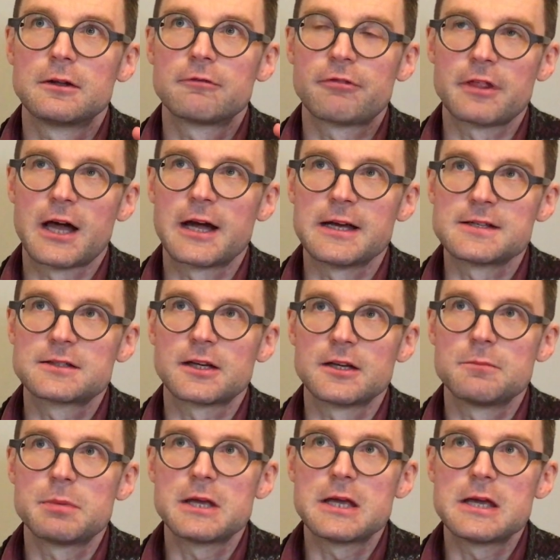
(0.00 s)
for that is going
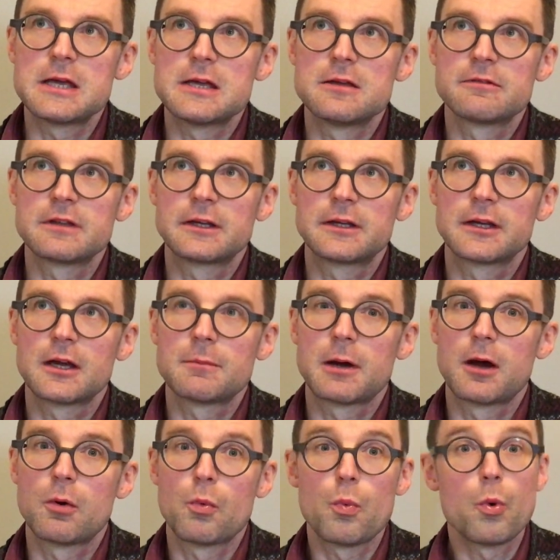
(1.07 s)
to be thinking
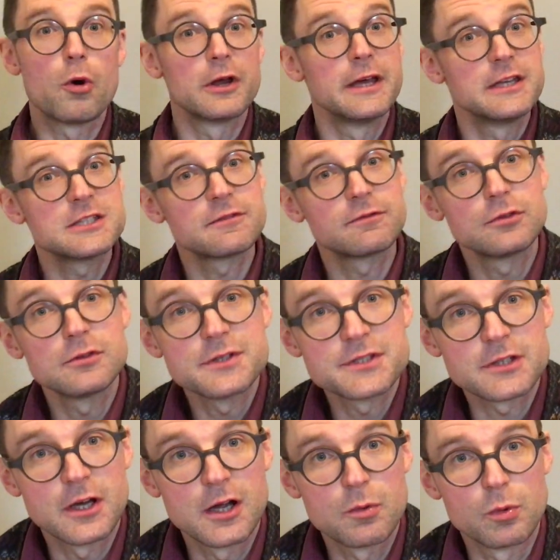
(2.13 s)
about what
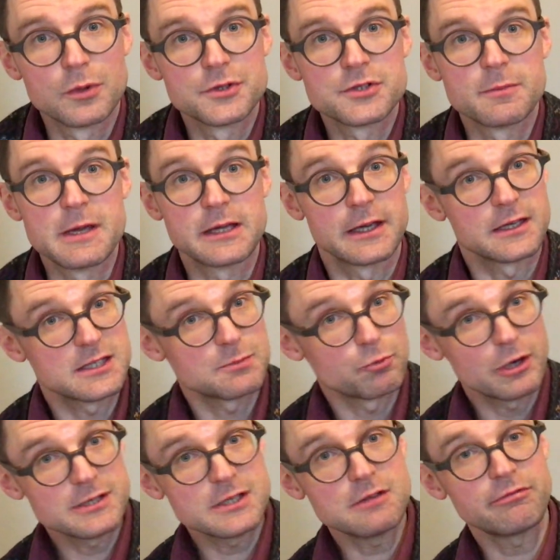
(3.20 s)
intervals I want to make
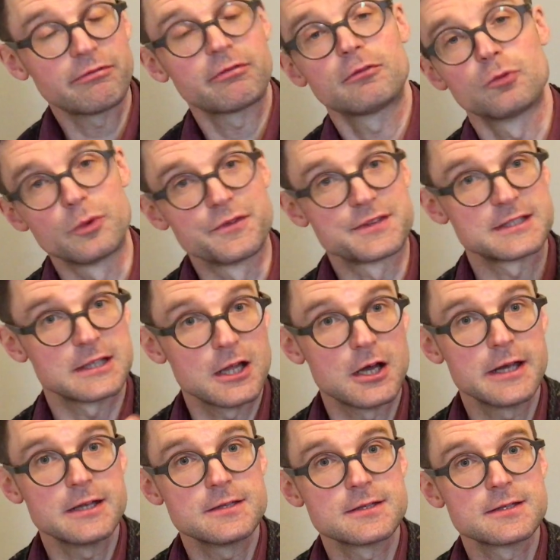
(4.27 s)
expressive with
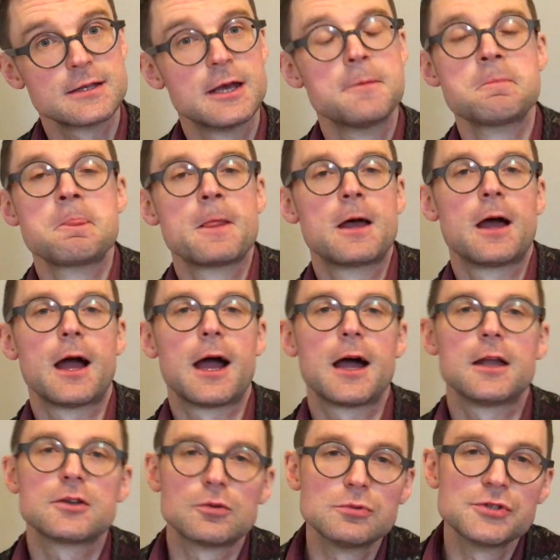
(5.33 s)
slides,
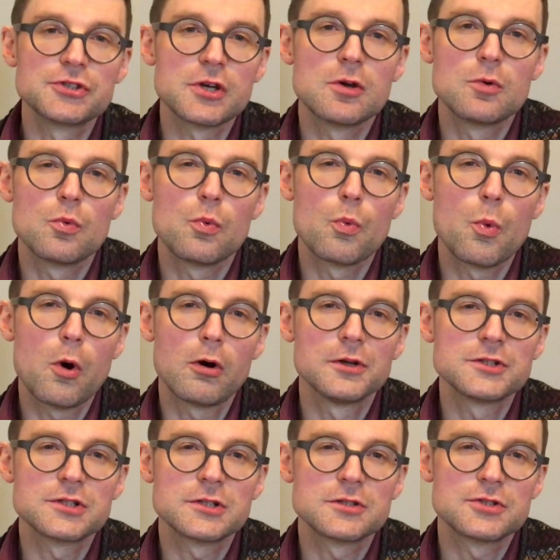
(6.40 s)
and also
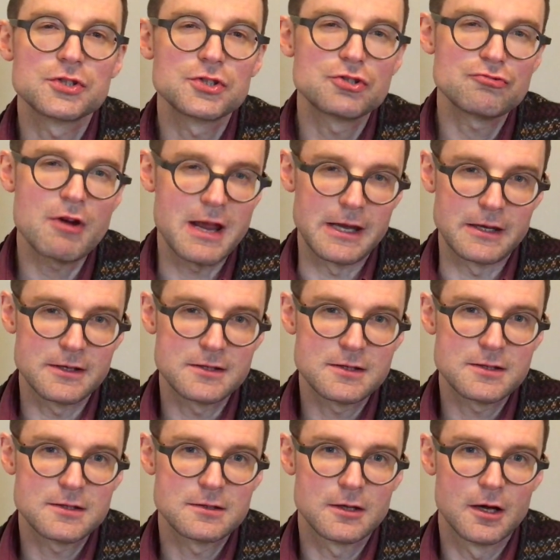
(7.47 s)
what
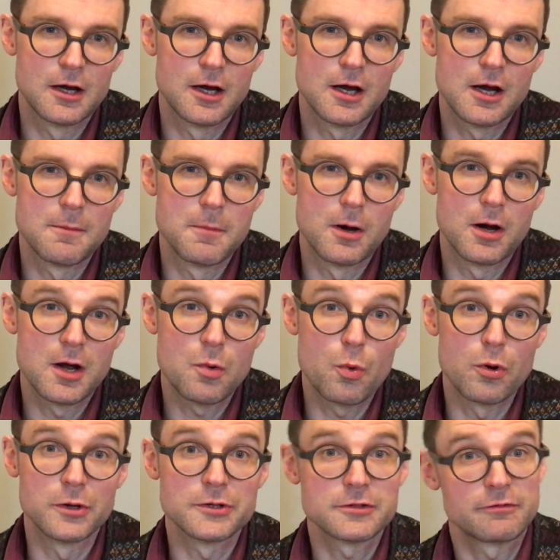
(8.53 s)
strings I
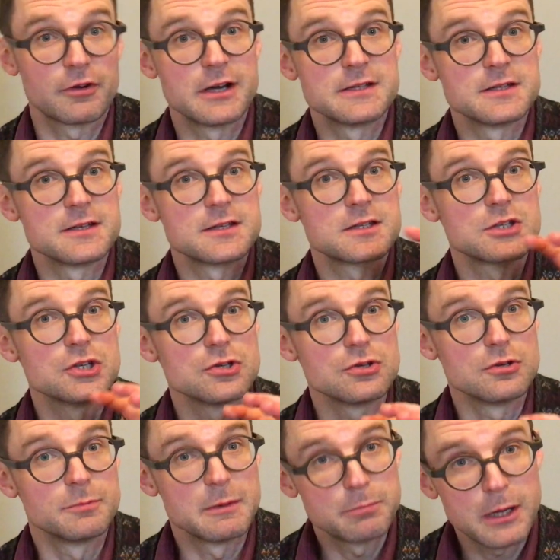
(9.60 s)
want phrases
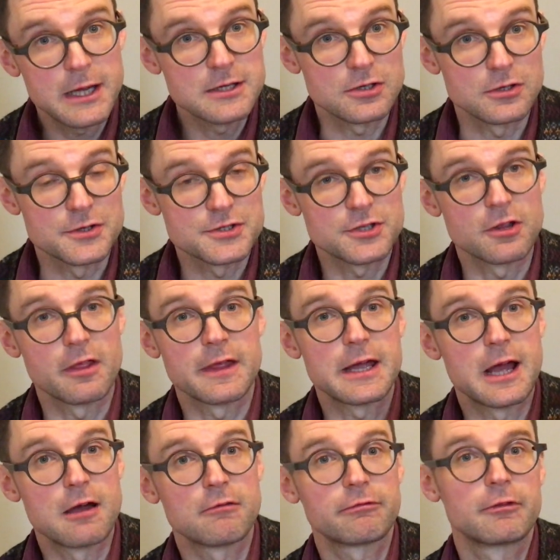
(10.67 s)
to be played on so that they
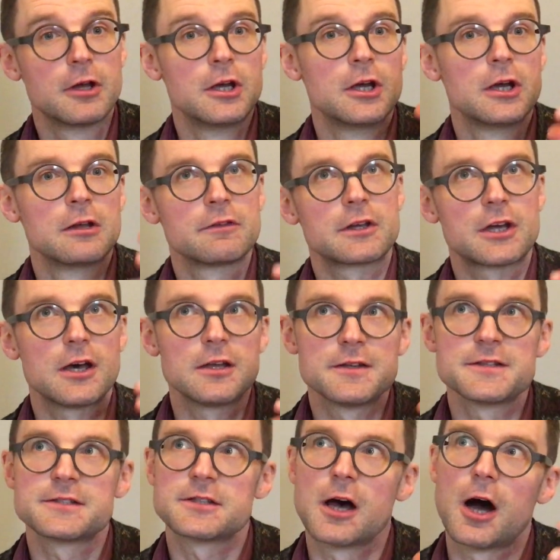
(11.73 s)
have the
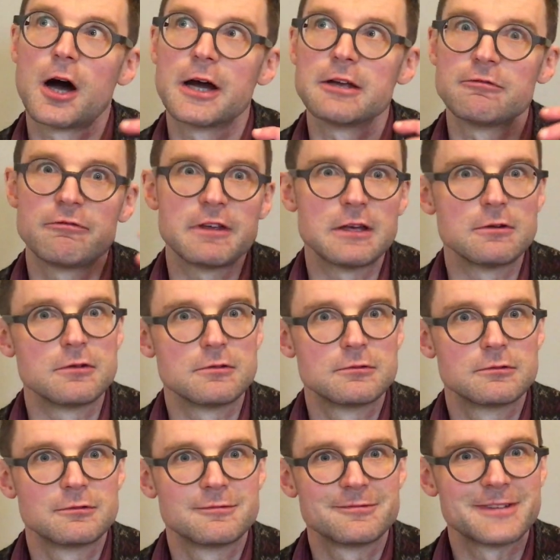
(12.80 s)
colours that I feel
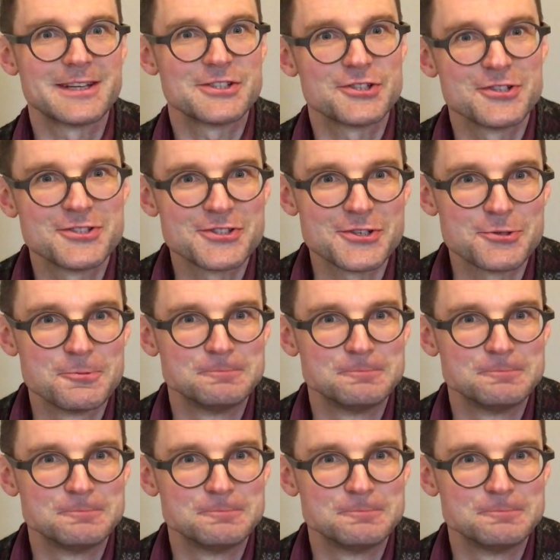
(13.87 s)
they should do.